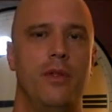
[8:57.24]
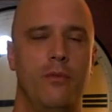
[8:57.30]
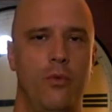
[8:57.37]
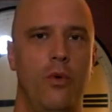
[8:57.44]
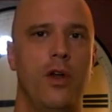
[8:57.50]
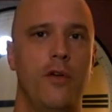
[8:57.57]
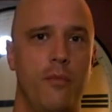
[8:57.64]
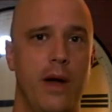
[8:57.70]

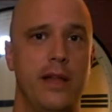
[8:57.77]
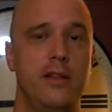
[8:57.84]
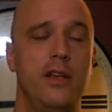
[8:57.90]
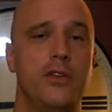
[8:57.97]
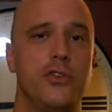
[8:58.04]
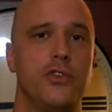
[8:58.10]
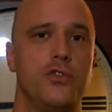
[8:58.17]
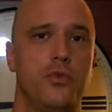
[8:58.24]
one of my
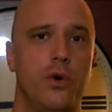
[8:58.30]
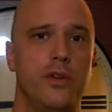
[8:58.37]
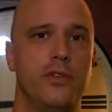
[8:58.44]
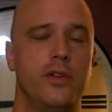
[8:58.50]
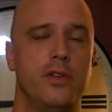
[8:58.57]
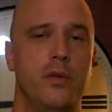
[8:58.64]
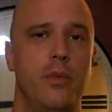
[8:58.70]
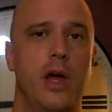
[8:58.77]
teachers was
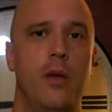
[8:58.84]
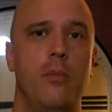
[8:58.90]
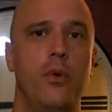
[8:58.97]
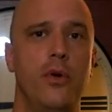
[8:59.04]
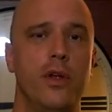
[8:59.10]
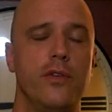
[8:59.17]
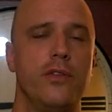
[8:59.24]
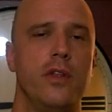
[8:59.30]
a Tibetan
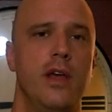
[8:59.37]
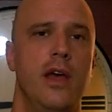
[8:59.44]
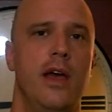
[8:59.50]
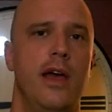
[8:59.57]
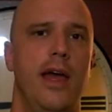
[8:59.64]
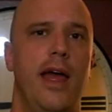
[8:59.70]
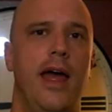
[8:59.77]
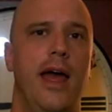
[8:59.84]
Buddhist,
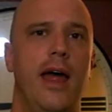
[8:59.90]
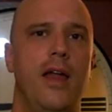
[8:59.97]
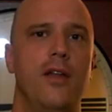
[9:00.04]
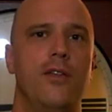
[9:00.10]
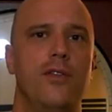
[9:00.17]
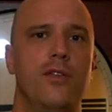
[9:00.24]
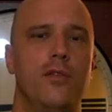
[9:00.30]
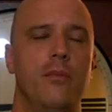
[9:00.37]

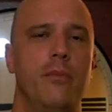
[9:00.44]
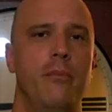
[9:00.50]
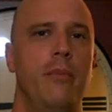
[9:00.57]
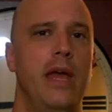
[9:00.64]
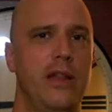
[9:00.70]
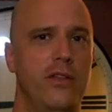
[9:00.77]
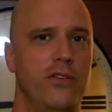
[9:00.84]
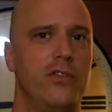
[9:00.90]
and
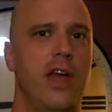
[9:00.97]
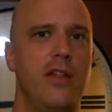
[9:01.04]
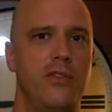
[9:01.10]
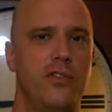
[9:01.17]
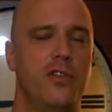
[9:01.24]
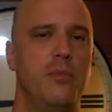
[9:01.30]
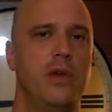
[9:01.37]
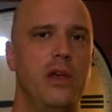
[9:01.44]
made sense
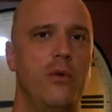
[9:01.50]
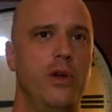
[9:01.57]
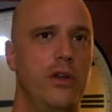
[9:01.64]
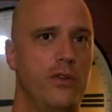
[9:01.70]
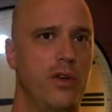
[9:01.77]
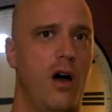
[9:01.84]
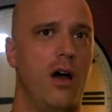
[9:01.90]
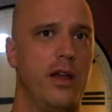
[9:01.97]
to me when you're
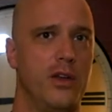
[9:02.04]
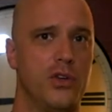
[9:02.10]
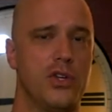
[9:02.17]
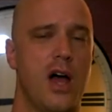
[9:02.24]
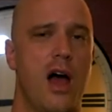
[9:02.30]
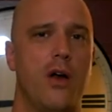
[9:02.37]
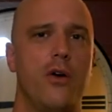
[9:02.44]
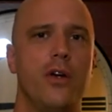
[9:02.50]
talking
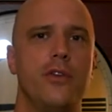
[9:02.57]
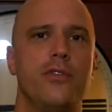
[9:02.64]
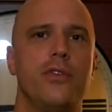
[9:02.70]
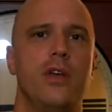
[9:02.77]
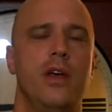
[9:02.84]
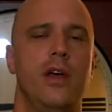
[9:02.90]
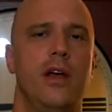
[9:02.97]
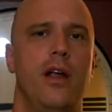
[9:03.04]
chakras
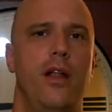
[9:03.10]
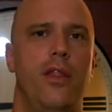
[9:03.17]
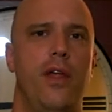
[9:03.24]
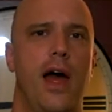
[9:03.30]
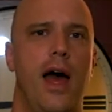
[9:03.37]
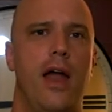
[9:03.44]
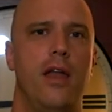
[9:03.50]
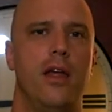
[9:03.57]

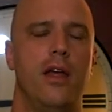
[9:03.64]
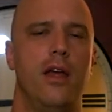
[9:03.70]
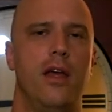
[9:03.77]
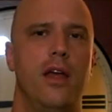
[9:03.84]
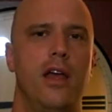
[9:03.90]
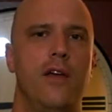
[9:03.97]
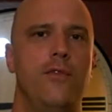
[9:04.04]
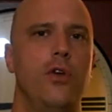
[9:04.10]
that
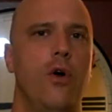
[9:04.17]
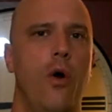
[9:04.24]
if you